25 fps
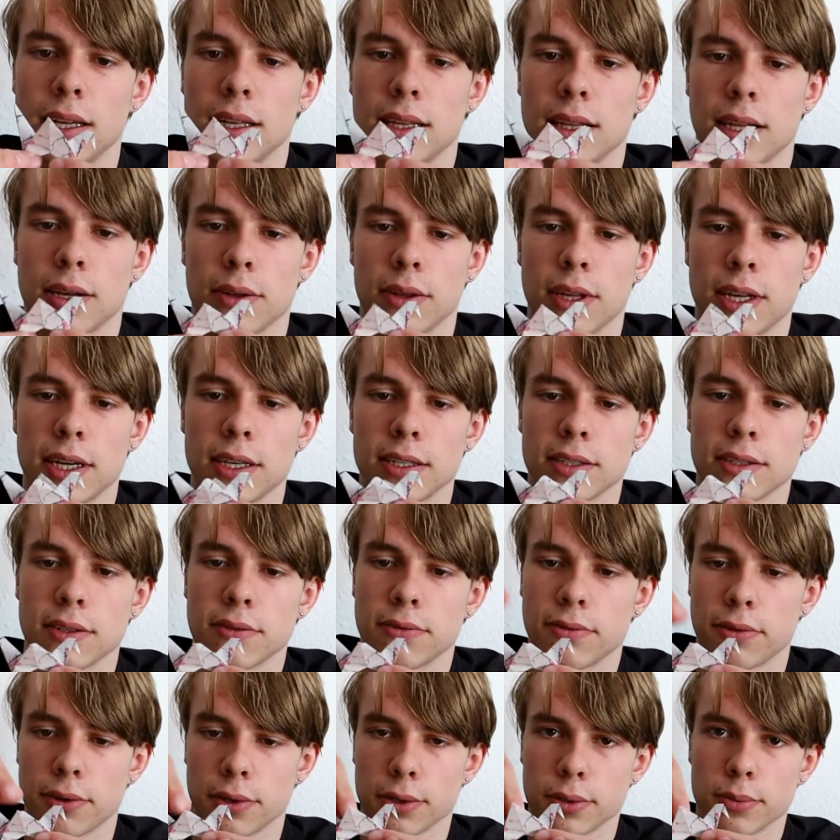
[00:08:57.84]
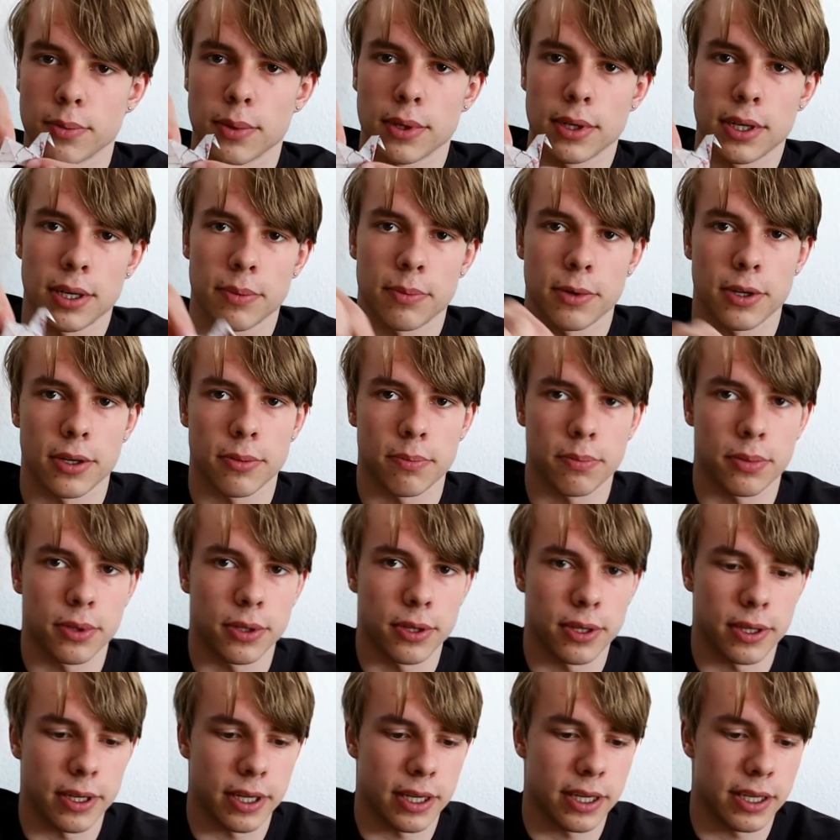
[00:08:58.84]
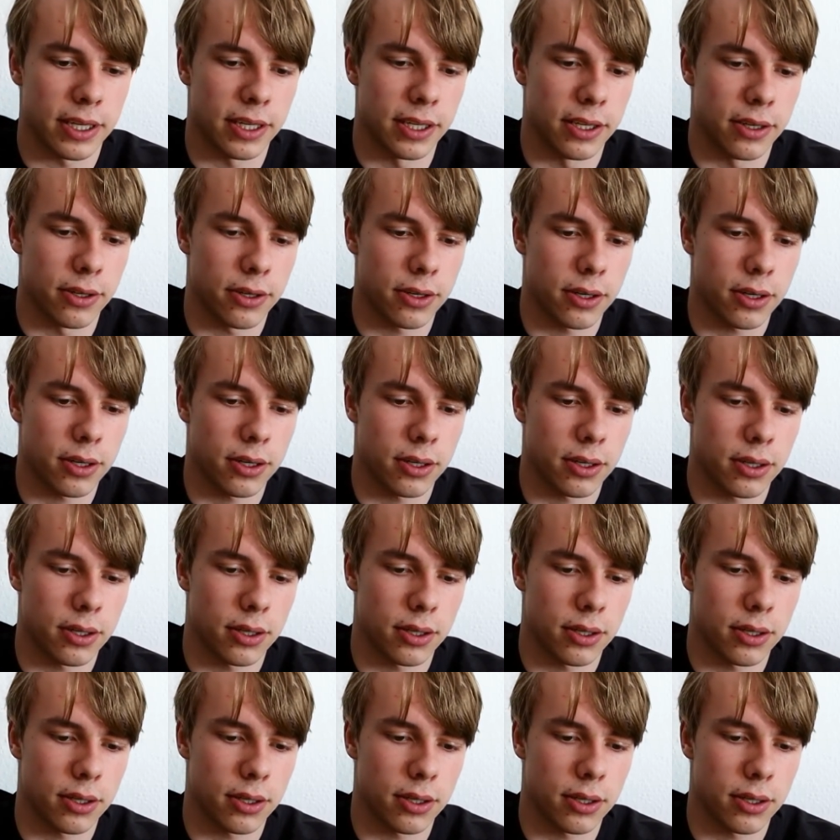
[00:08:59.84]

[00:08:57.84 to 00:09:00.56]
Now that is the first one. I'm gonna put that here.